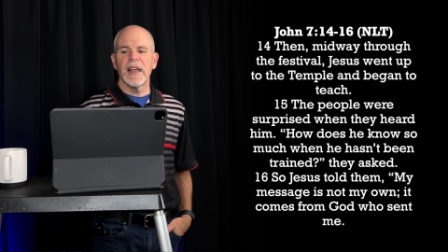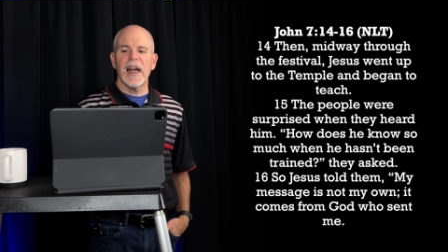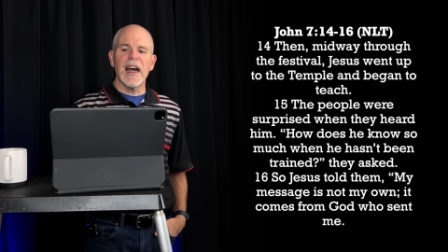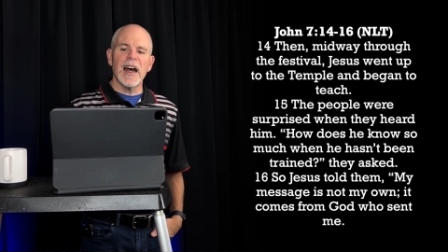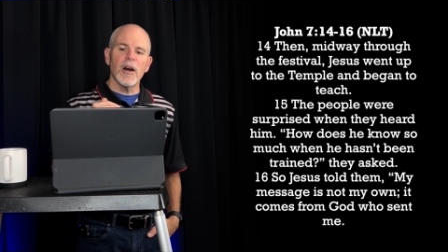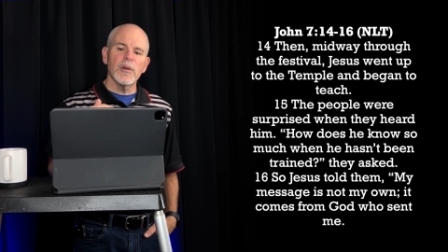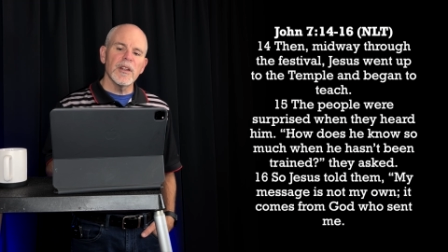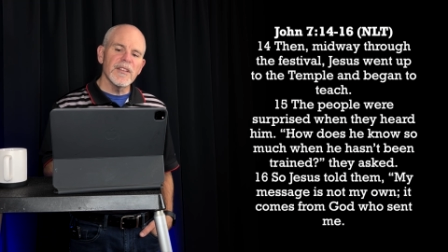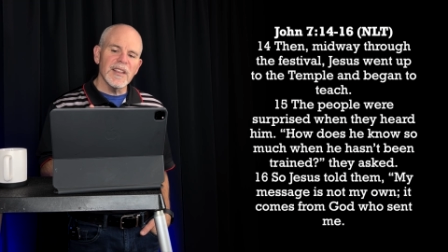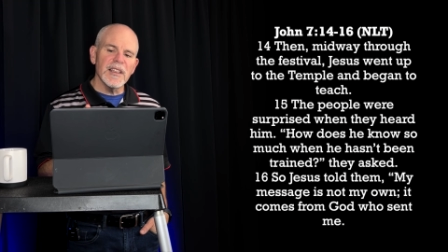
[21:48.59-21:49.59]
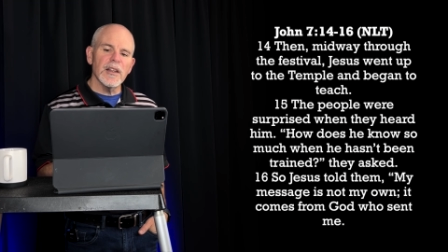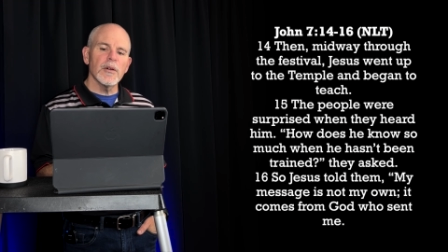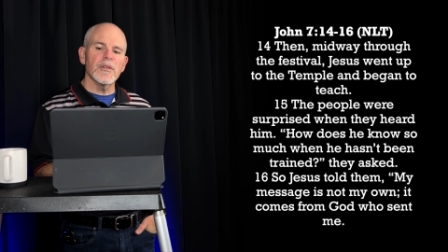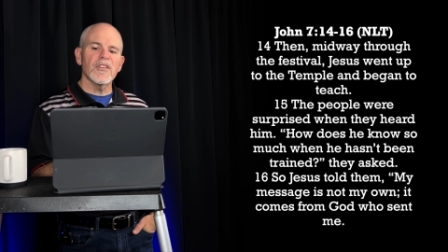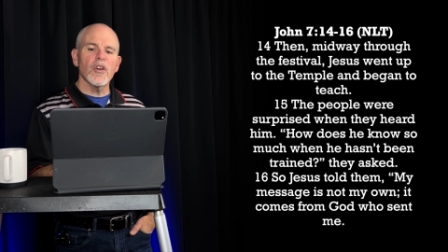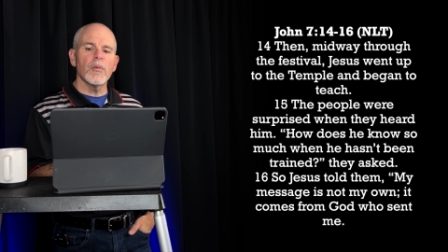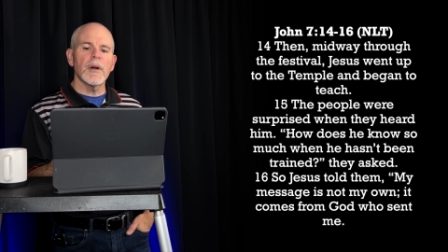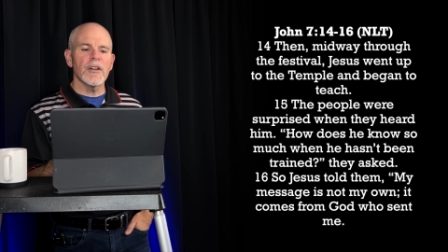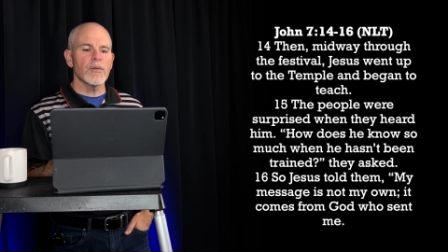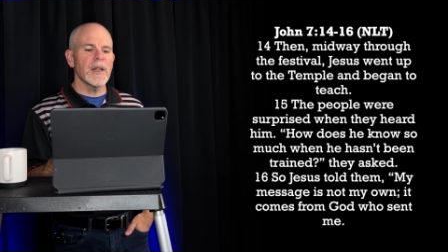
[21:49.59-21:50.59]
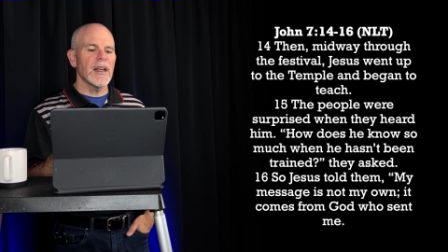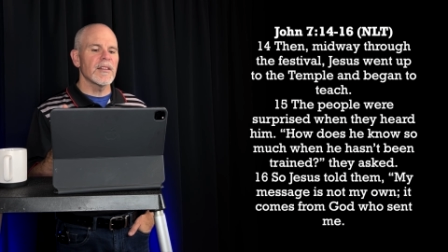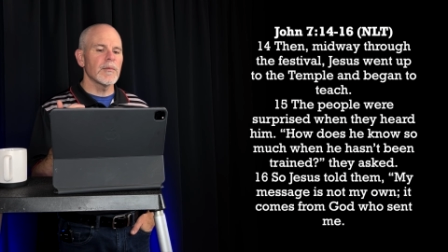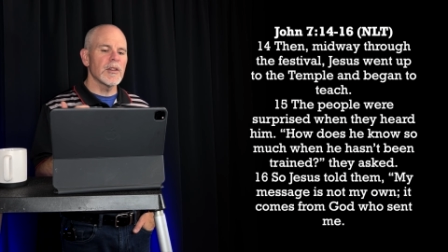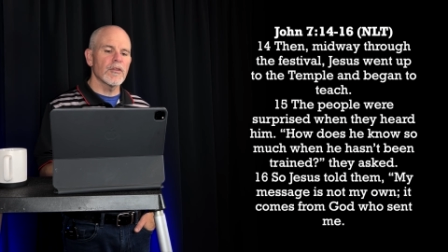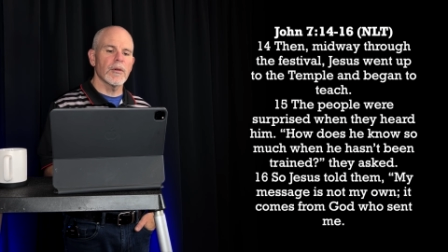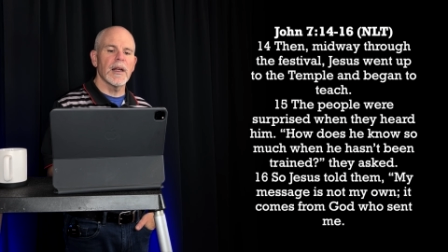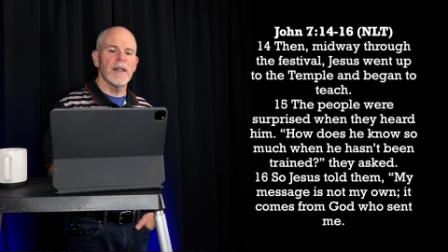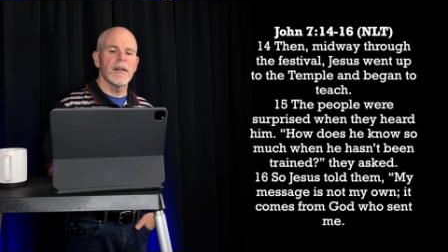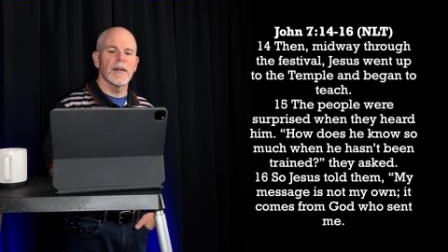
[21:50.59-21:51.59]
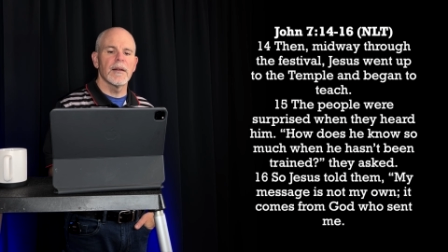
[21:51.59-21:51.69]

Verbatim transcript: How does he know so much when he hasn't been trained?